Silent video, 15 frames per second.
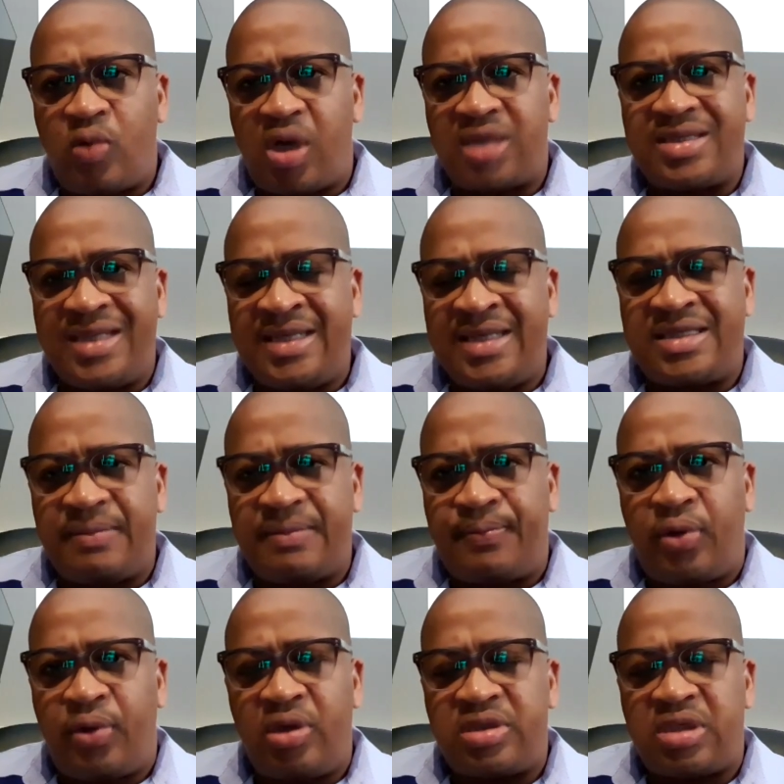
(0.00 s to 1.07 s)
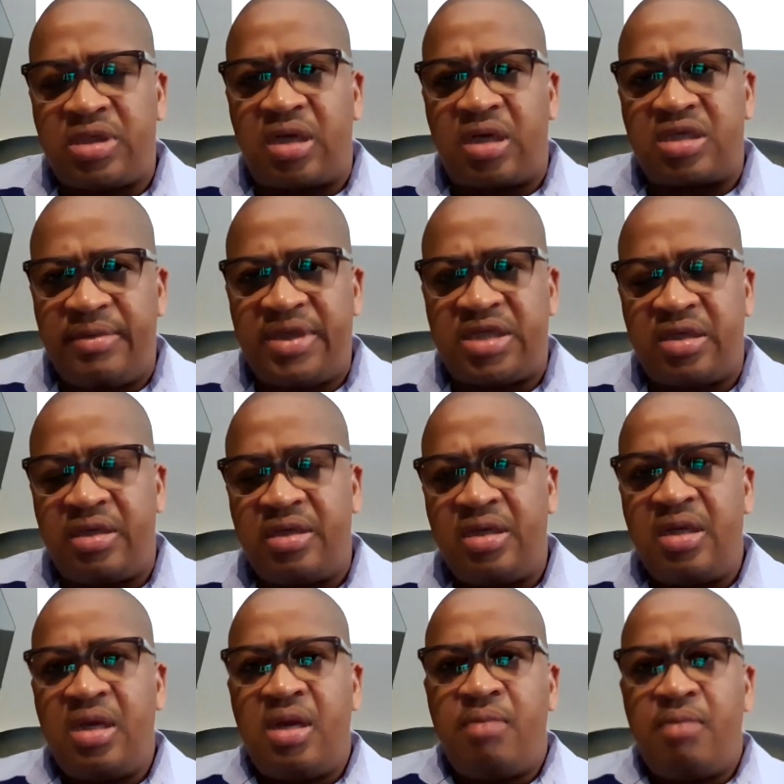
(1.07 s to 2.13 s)
is the pulse oximeter?
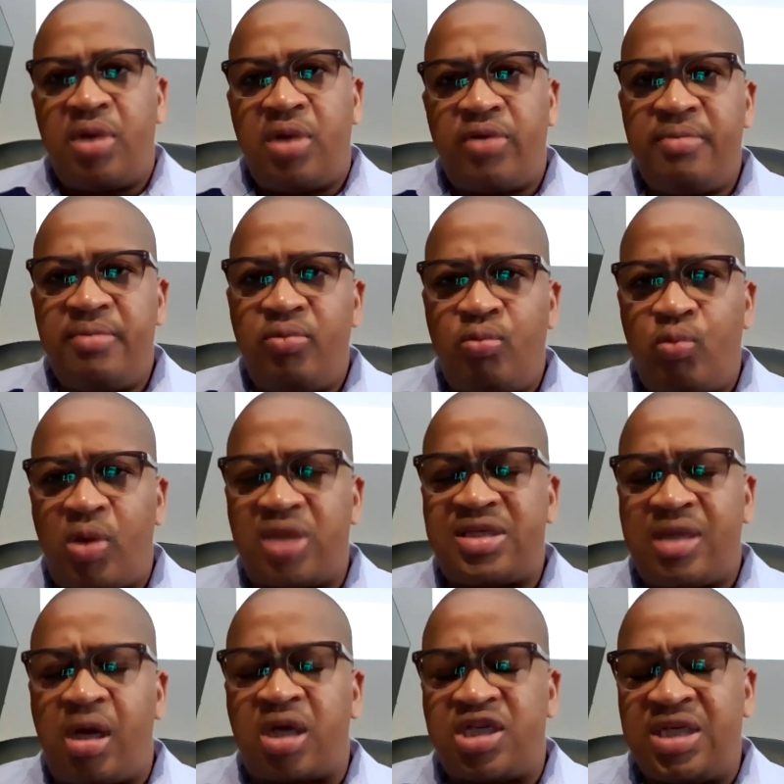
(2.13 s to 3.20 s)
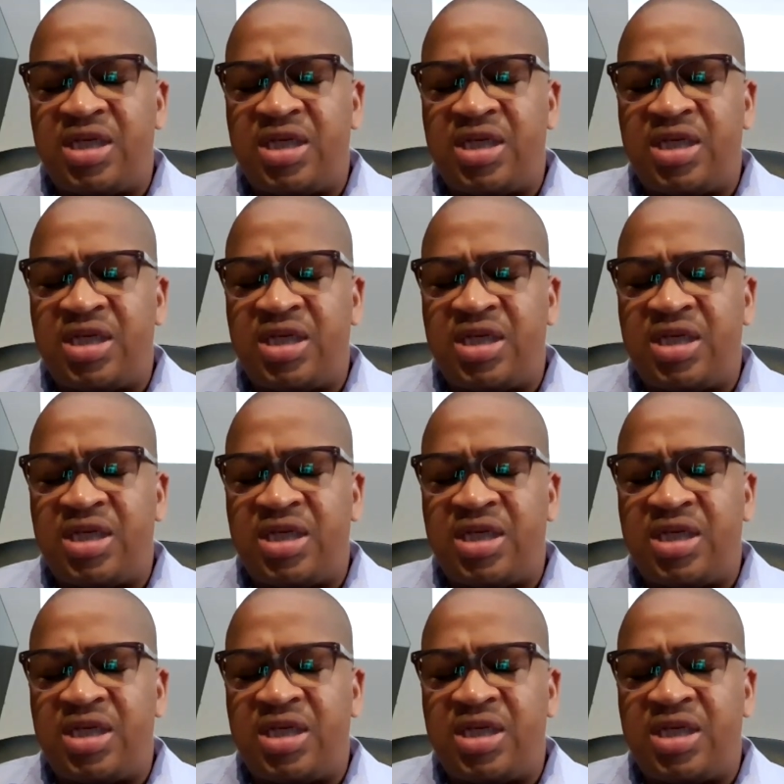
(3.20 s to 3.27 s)
But what's the oxygen